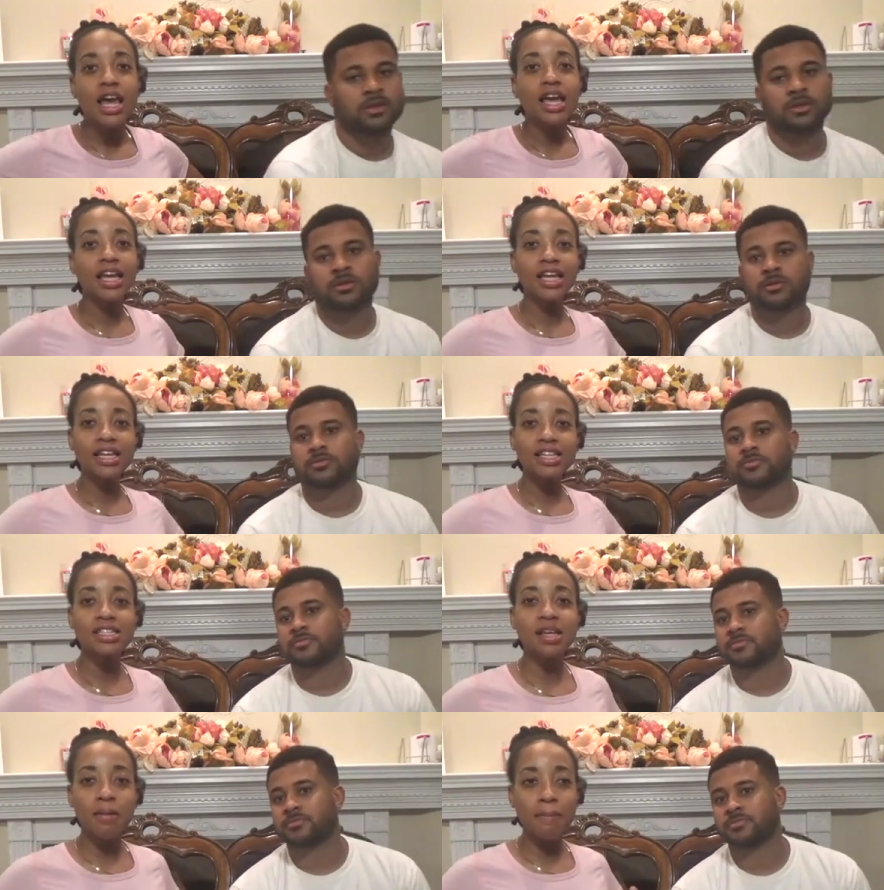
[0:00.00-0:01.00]

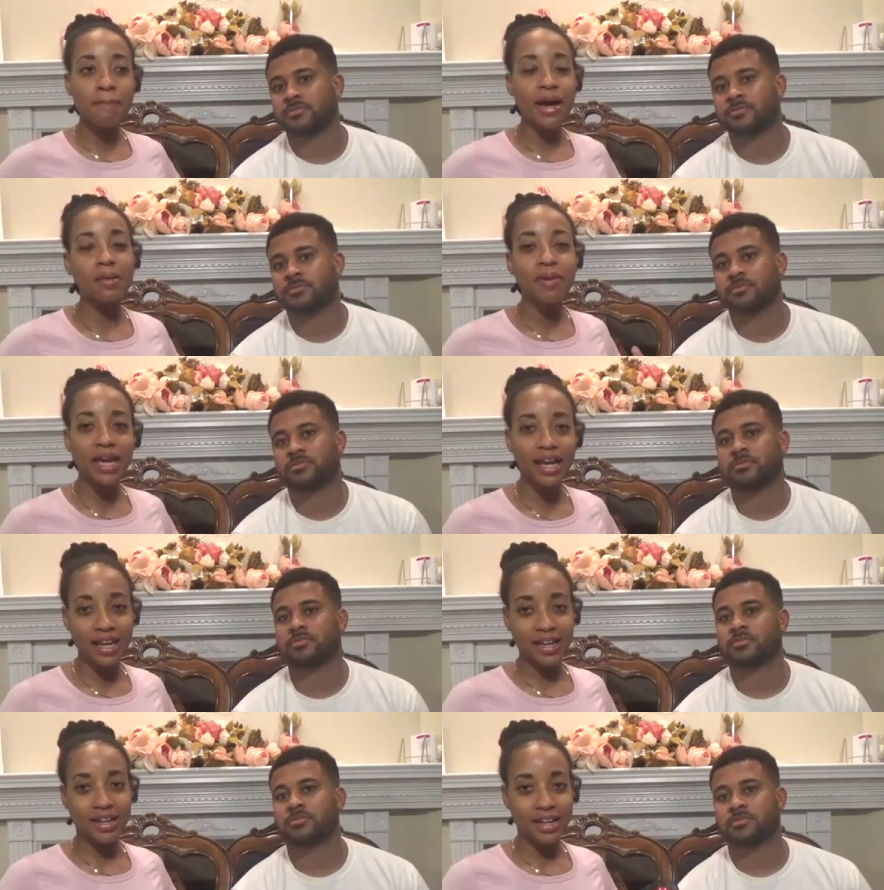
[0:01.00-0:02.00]
Speaker 1: ease my
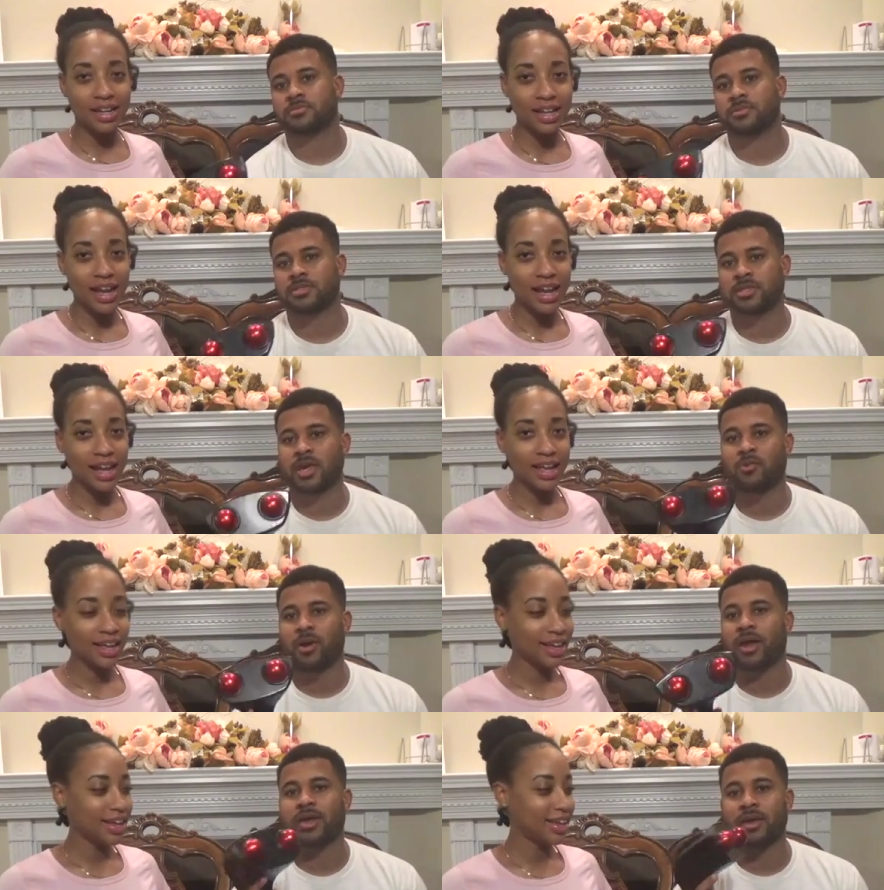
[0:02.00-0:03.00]
pain.
Speaker 2: This thing
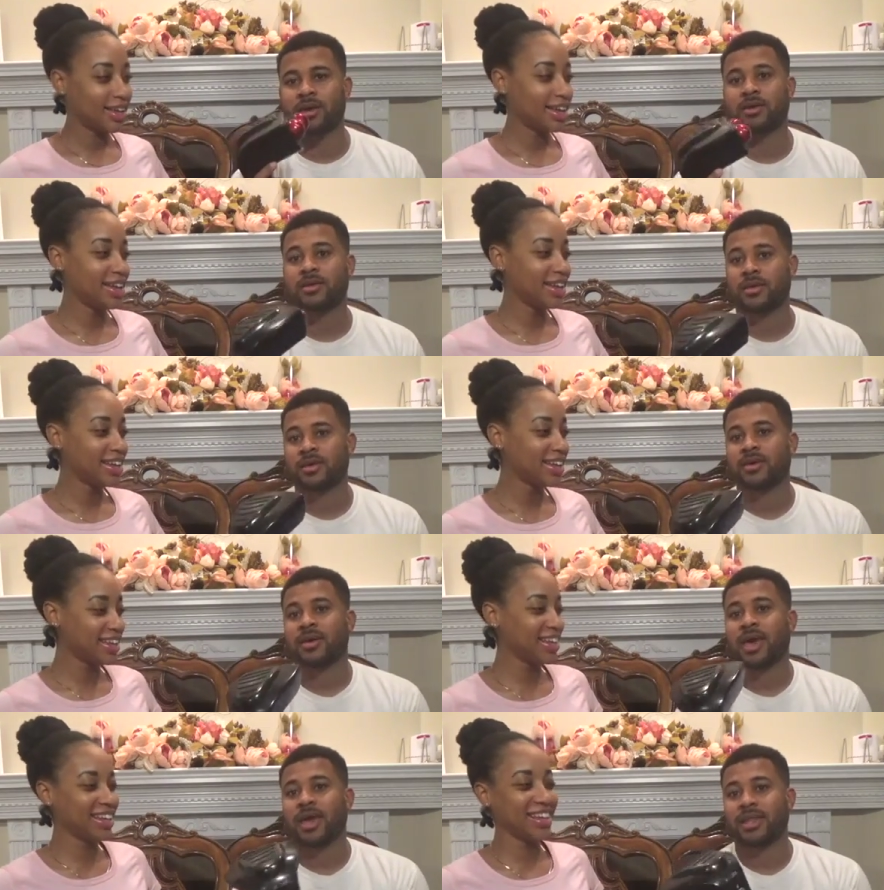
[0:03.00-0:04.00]
right here.
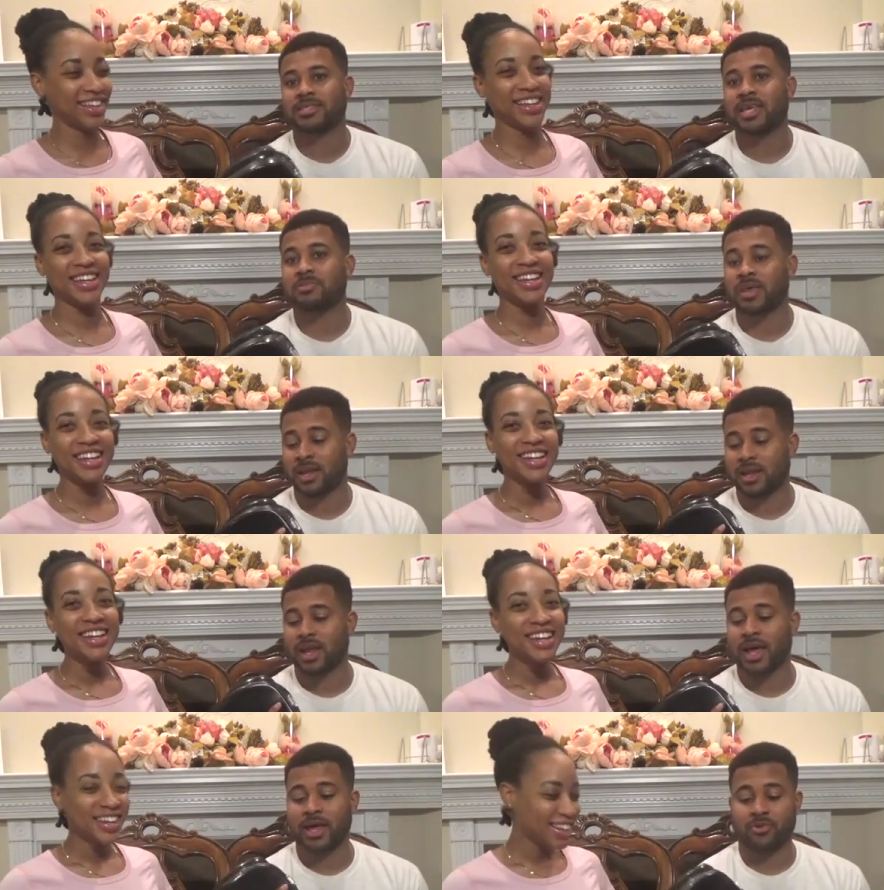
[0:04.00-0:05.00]
hey, this helped out a
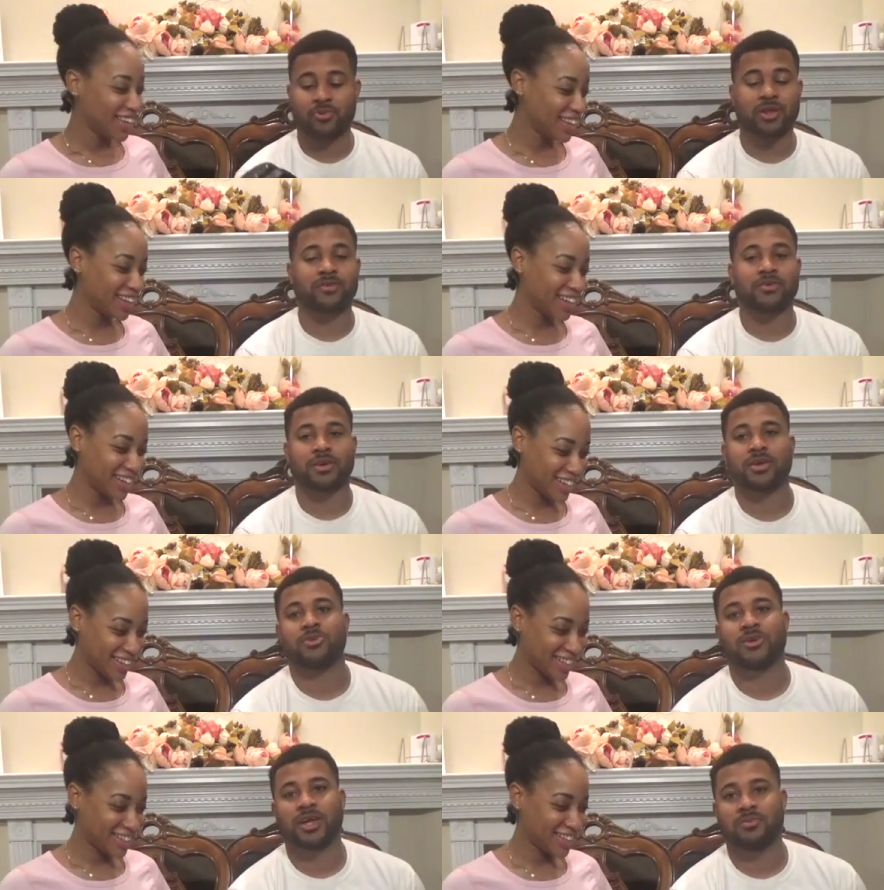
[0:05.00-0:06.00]
lot. Whatever, yeah. You
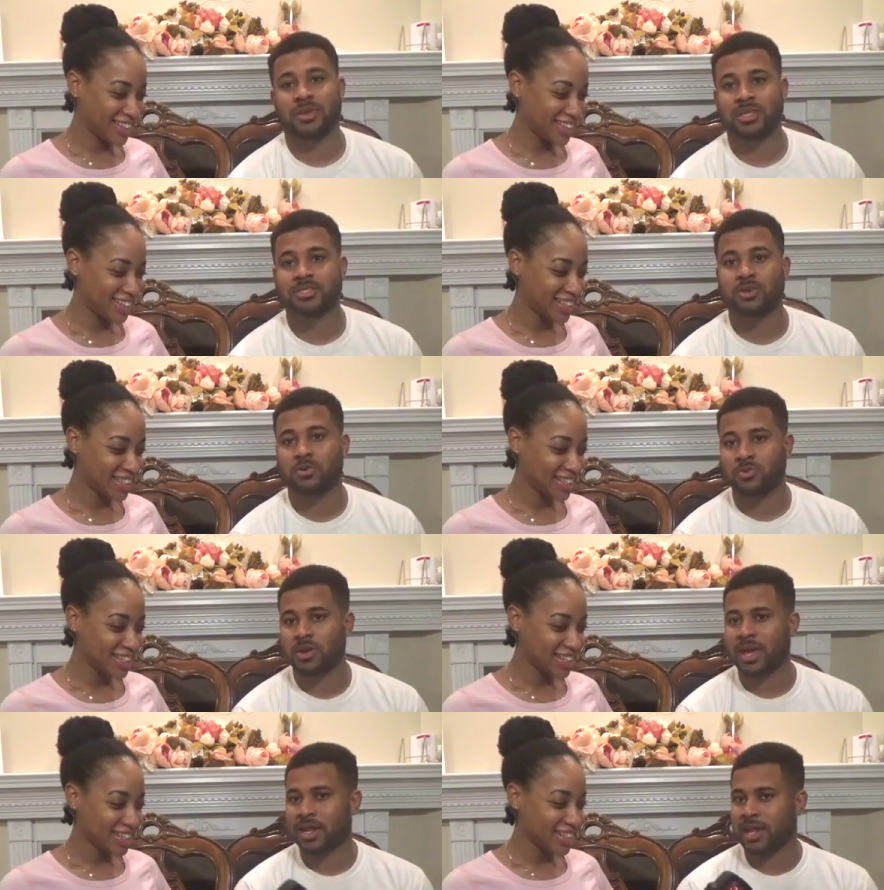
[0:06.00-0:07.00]
know what I mean? So we
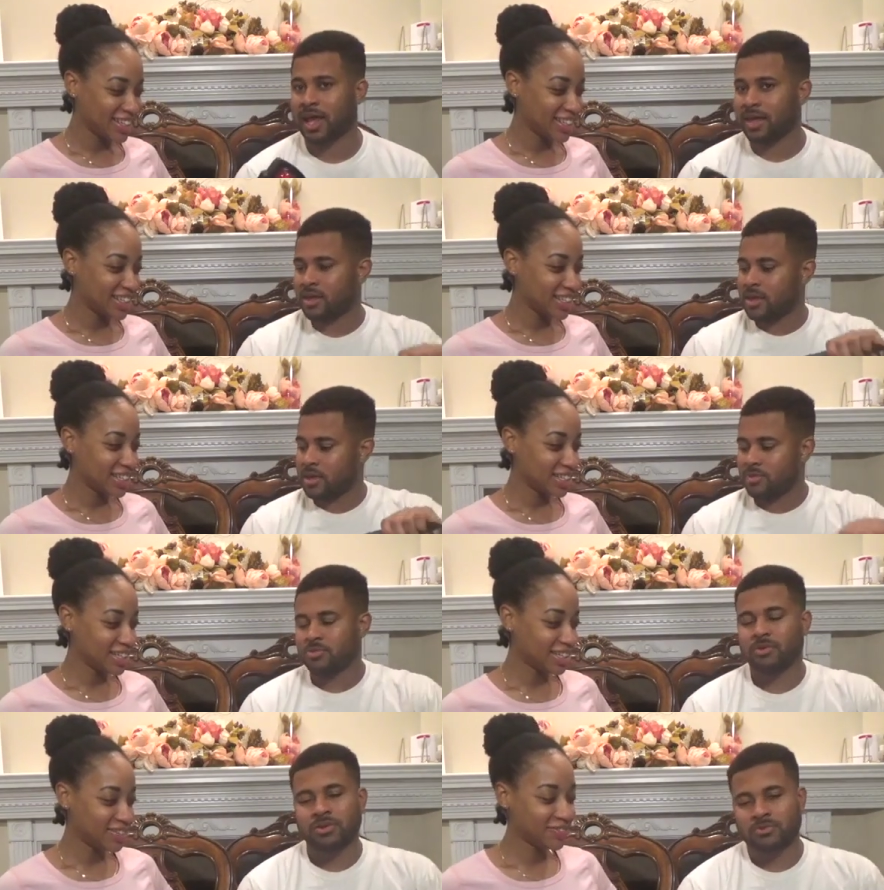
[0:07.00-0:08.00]
kind of like,
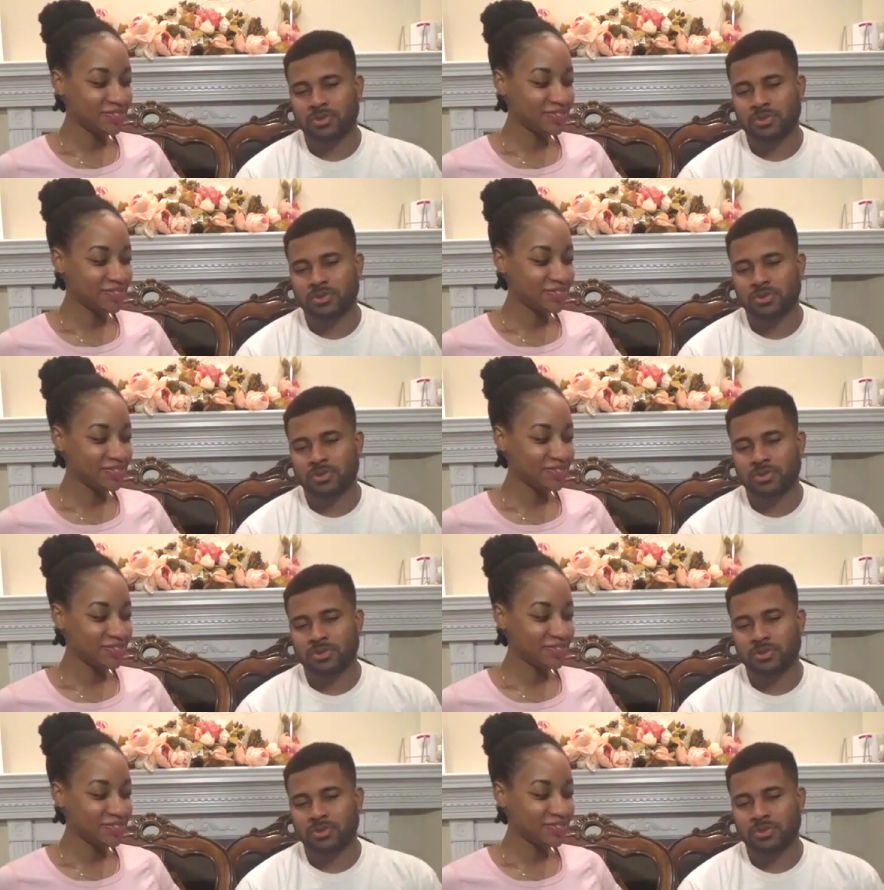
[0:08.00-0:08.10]
well, well,